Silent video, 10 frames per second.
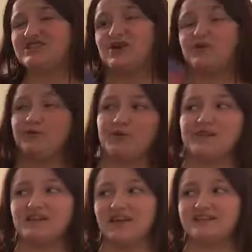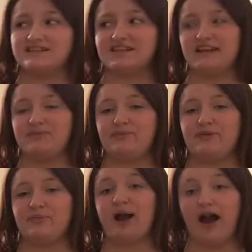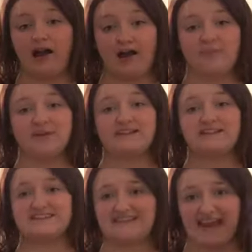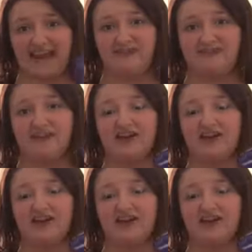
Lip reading: and I would really like to keep them up and safe.